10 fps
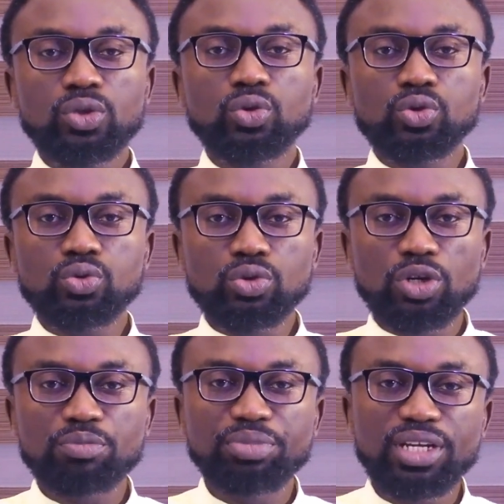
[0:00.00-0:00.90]
Those who do
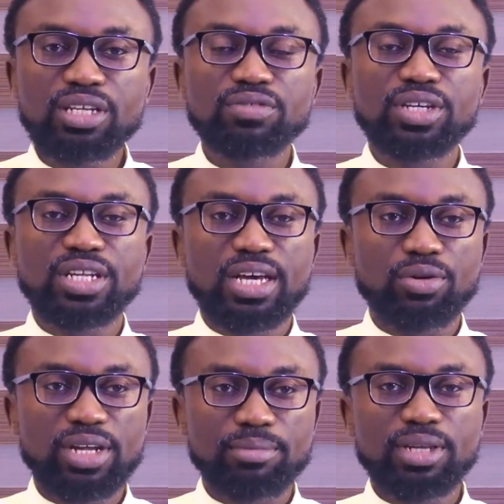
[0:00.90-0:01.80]
not believe in
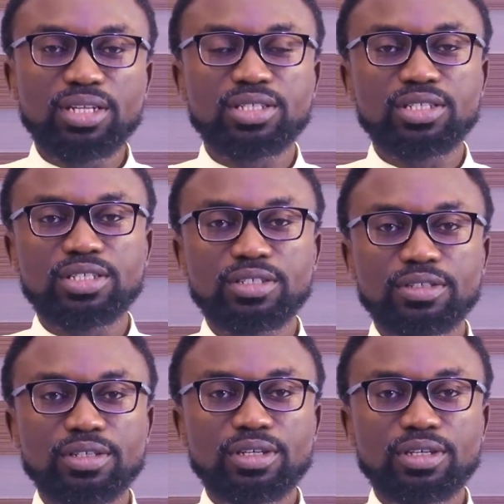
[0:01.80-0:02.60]
their own abilities.